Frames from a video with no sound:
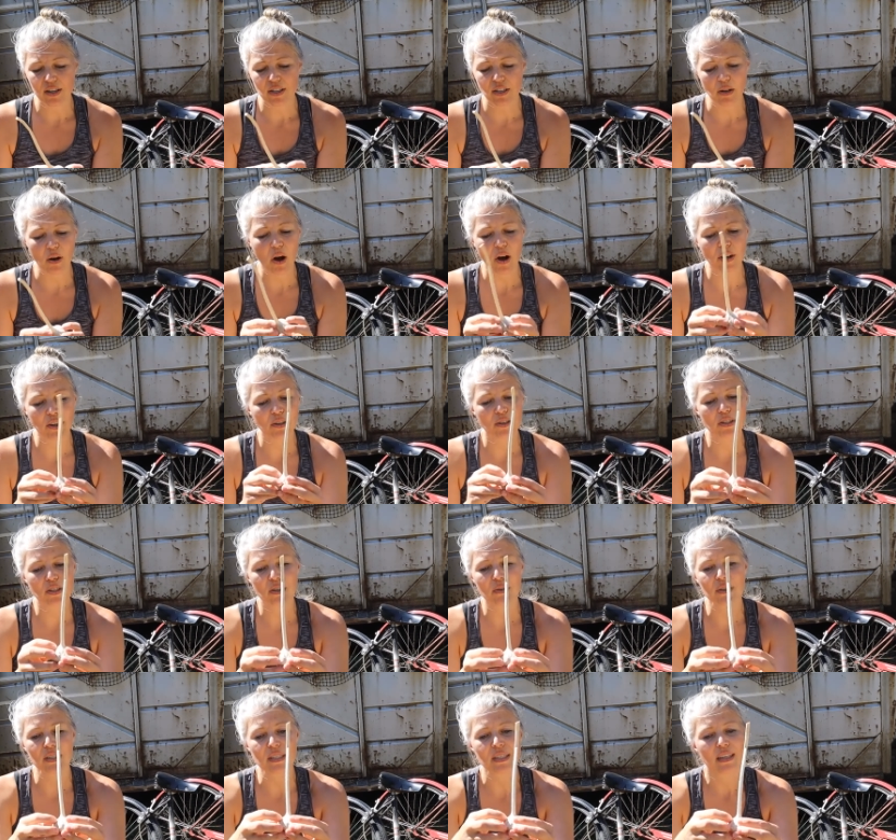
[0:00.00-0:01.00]
So all you
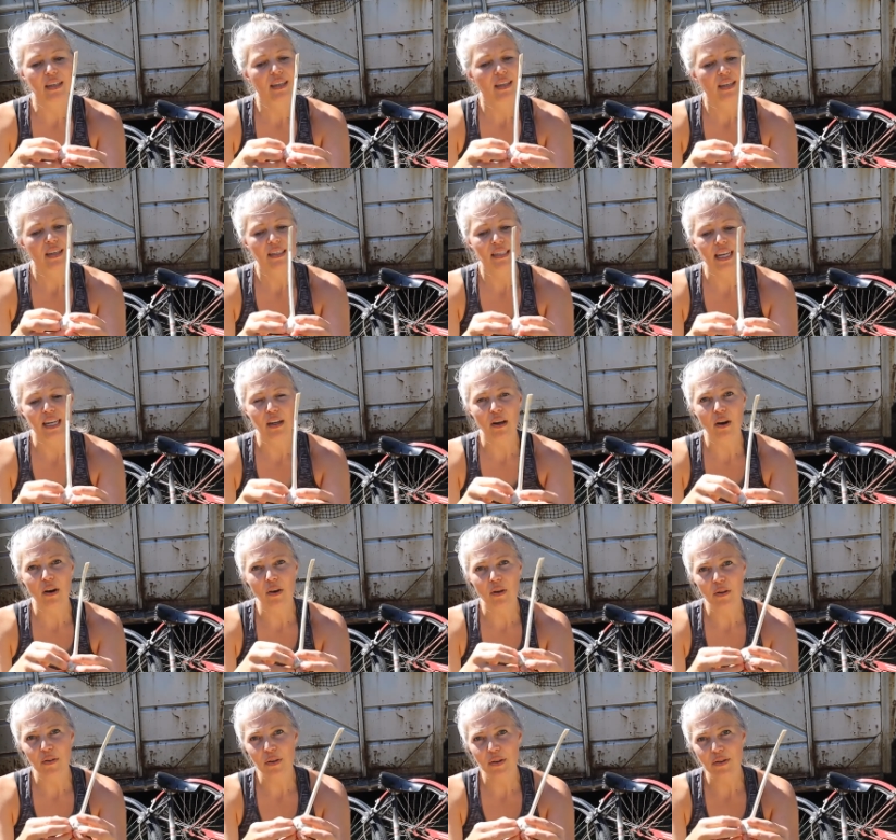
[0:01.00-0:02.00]
do is take
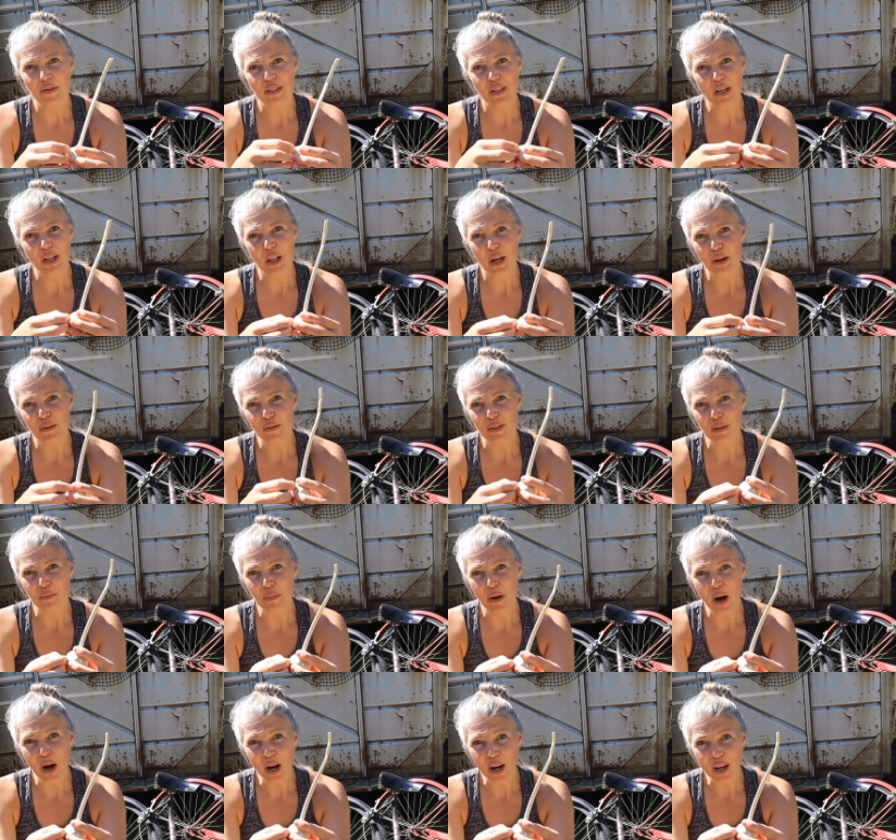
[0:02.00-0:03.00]
all those cloves
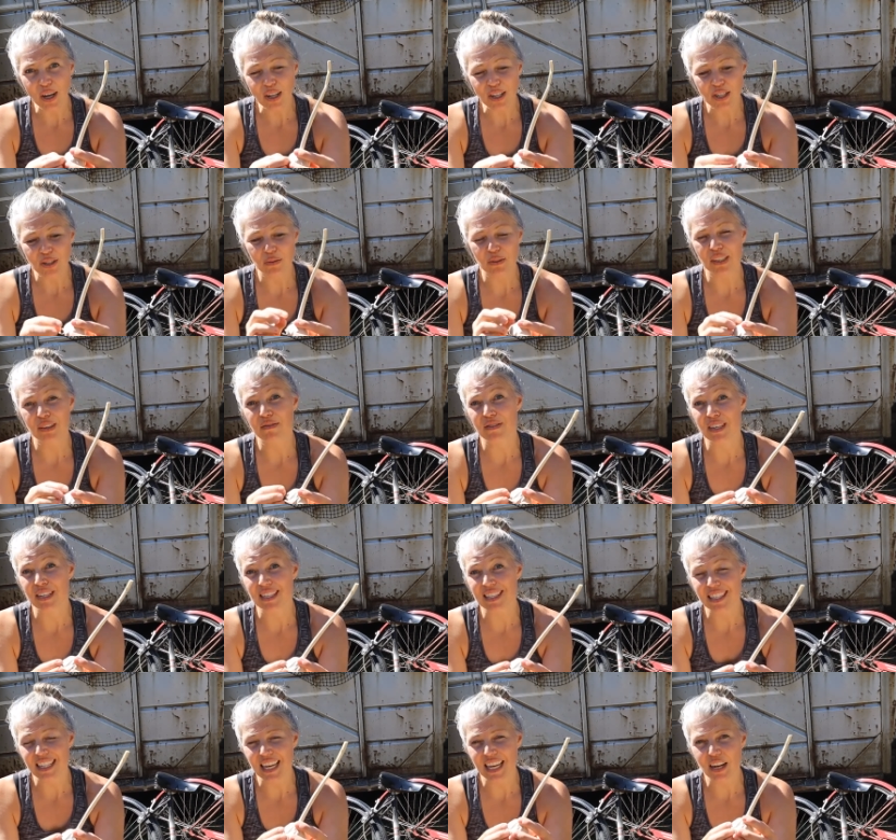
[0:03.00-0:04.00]
apart, you leave
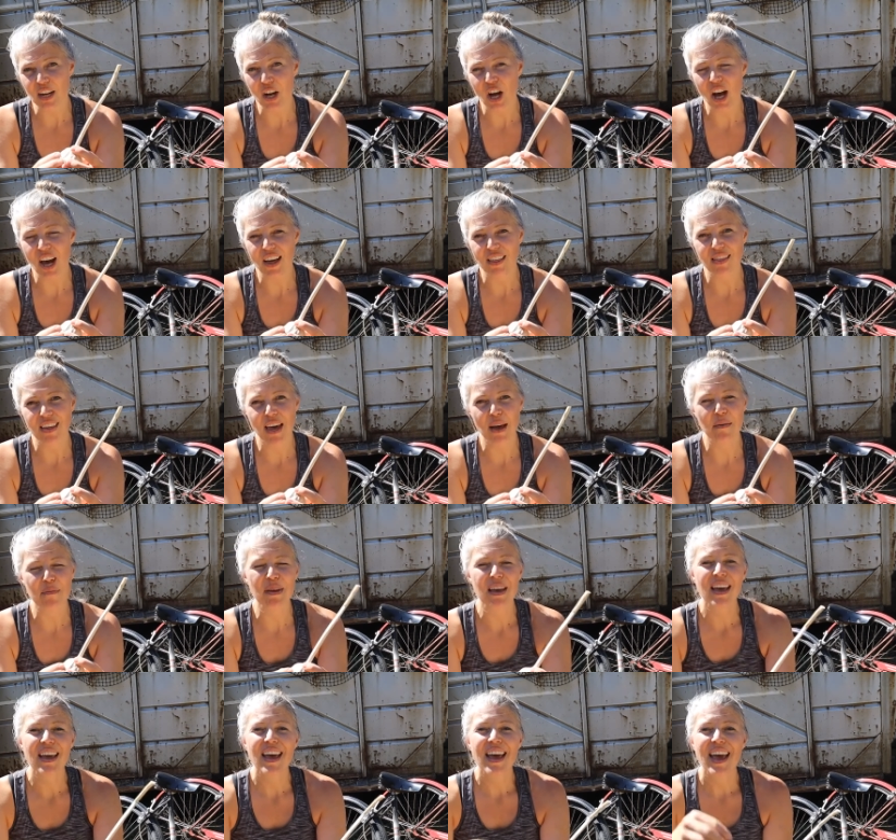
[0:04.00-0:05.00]
the skin on them
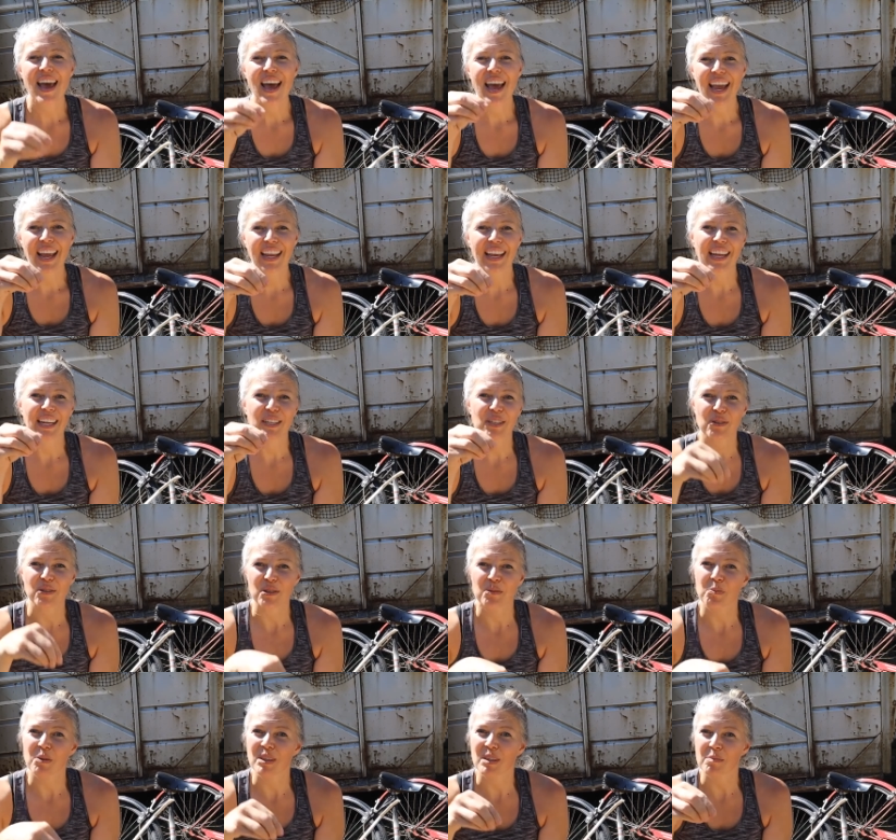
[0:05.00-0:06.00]
and you
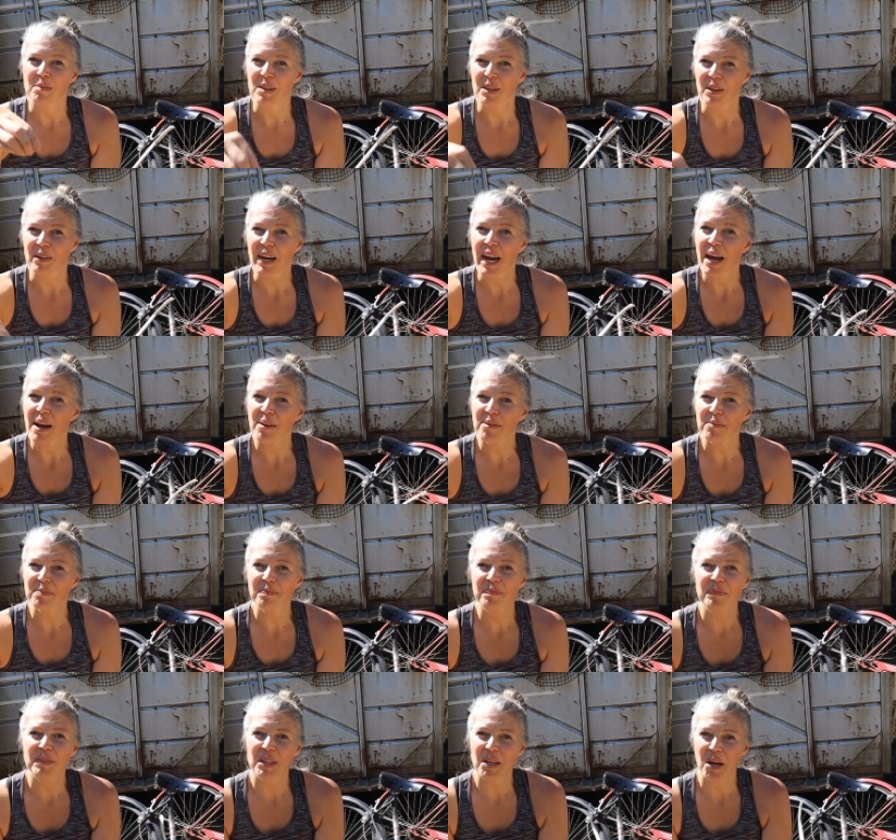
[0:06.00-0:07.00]
just put them in the ground,
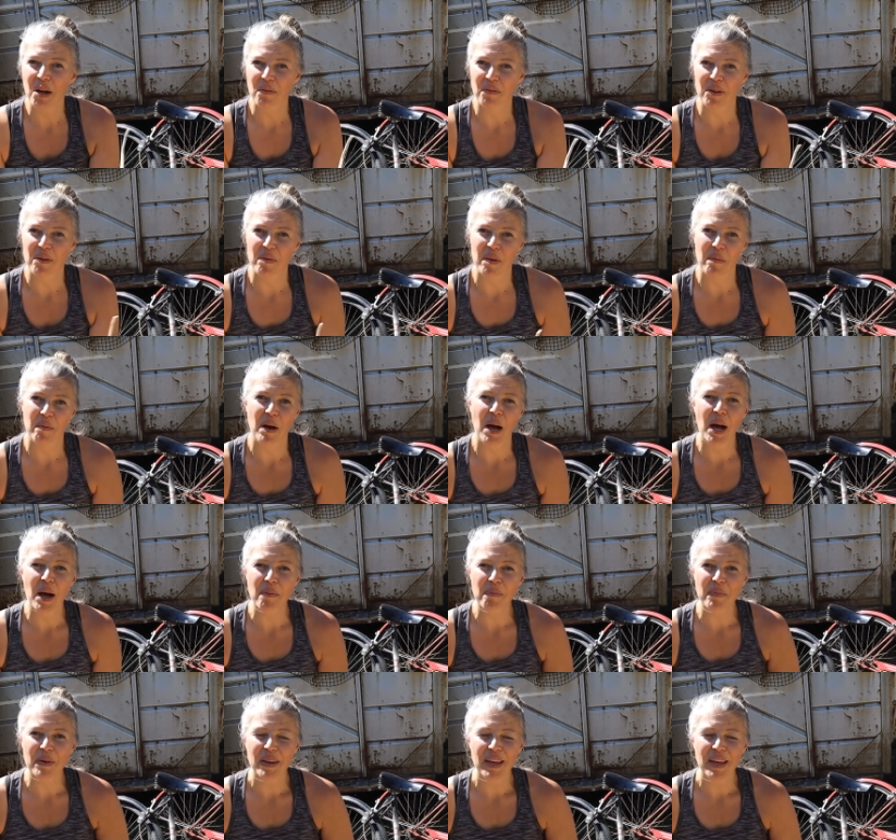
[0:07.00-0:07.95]
cover them up